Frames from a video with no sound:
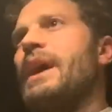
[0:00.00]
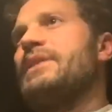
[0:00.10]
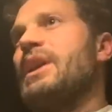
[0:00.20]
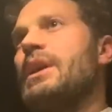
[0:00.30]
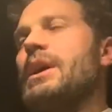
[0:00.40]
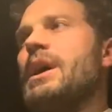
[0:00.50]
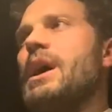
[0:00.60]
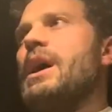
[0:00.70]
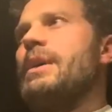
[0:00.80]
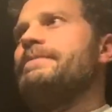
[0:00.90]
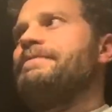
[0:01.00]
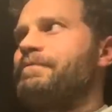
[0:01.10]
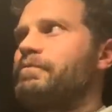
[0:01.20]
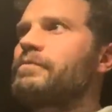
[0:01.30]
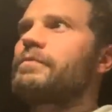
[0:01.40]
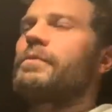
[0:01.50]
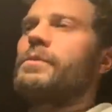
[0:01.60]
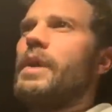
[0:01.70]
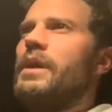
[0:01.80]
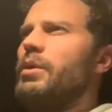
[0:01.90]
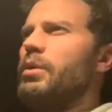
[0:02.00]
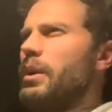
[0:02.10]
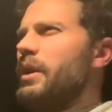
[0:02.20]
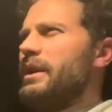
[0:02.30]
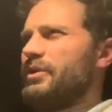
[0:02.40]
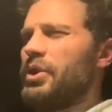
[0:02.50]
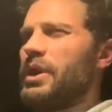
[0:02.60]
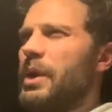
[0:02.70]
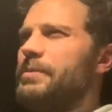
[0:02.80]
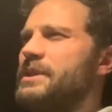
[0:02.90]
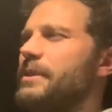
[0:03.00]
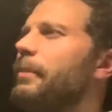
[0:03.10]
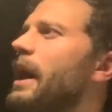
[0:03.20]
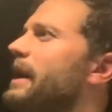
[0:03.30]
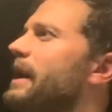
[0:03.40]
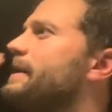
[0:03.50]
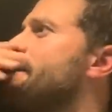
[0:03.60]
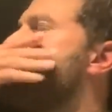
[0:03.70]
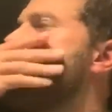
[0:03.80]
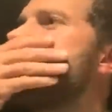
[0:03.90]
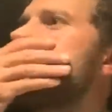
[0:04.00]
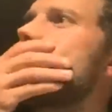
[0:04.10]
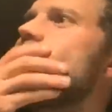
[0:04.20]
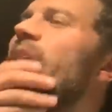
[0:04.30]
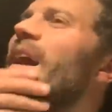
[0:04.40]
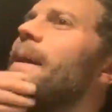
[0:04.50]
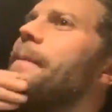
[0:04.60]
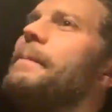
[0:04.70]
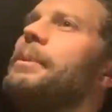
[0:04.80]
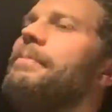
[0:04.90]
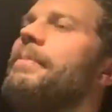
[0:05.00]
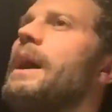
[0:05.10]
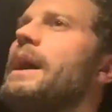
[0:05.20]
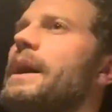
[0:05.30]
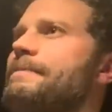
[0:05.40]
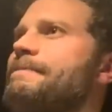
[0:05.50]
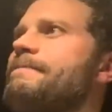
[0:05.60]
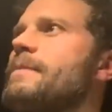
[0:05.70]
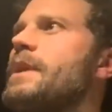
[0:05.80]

I tell you, um, the only one that sort of comes to mind, I remember, um,